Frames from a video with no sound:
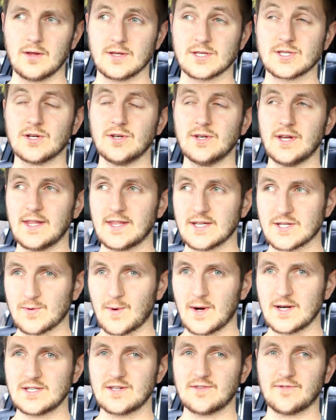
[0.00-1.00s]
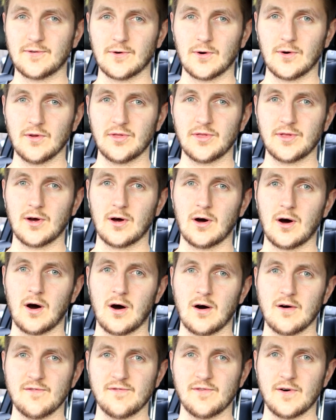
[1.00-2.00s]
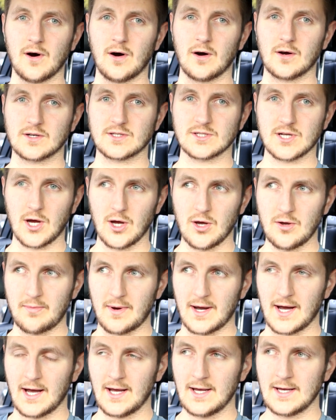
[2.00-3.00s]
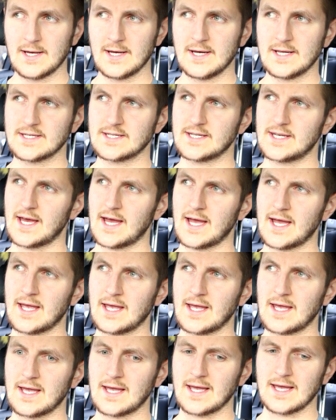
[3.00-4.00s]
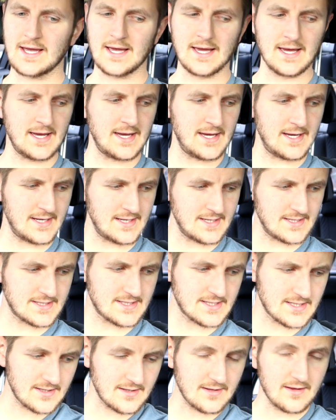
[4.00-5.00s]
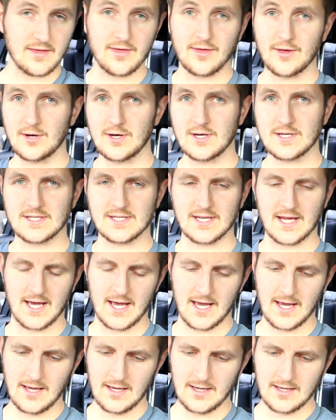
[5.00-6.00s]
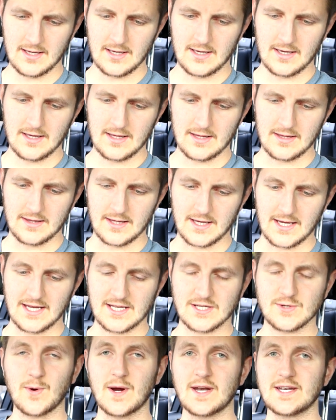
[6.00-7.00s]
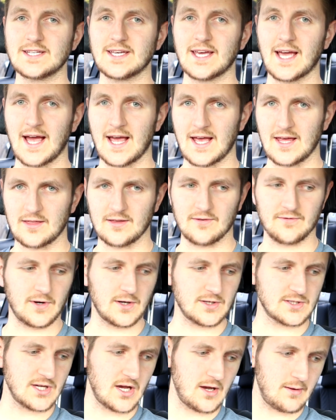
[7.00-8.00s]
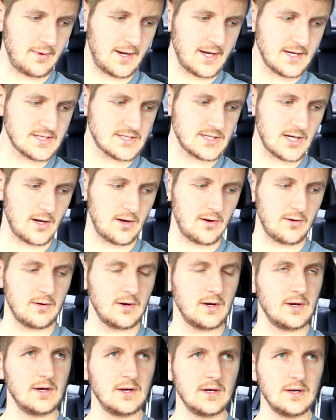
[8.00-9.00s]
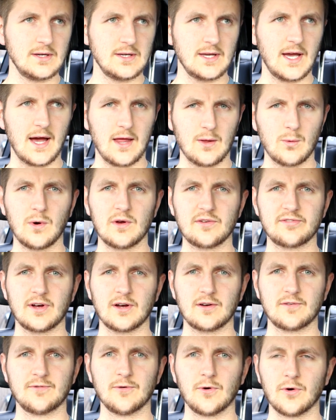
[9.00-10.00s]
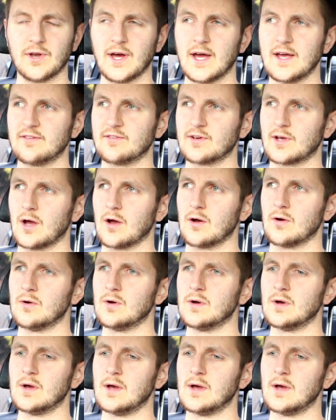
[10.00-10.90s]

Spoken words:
Sunday the 24th of October. Today is Thursday the 28th of October. So yeah, it was like 4 days ago.